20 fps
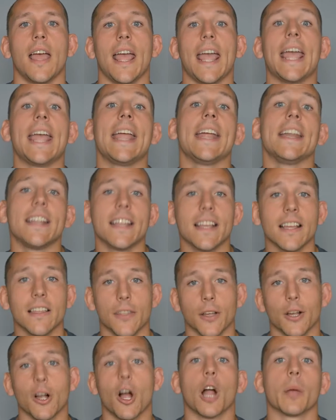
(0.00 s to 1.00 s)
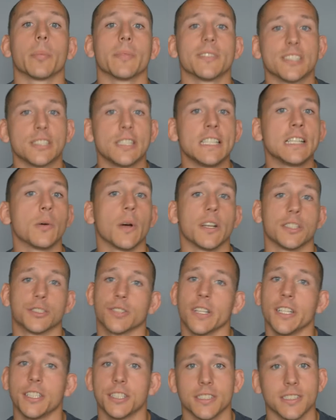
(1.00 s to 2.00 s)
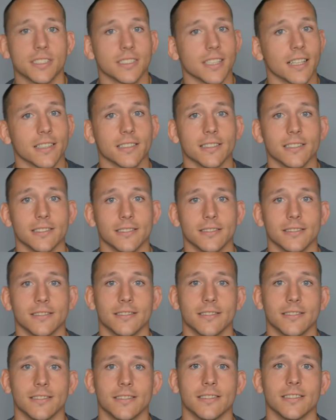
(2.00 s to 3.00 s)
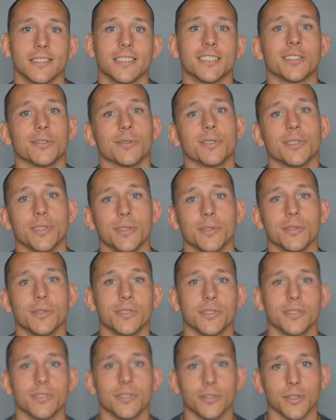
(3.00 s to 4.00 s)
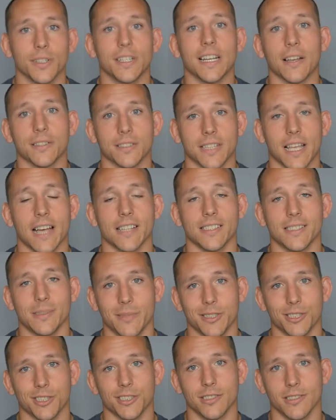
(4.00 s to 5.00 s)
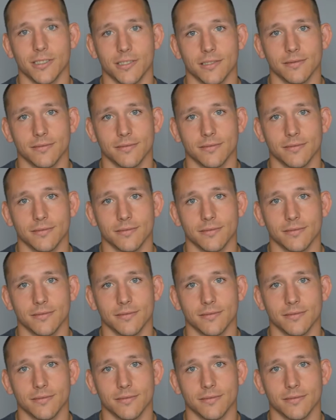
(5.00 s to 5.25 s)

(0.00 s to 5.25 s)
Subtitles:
aiding the carbon sequestration cycle to reduce greenhouse gas emissions.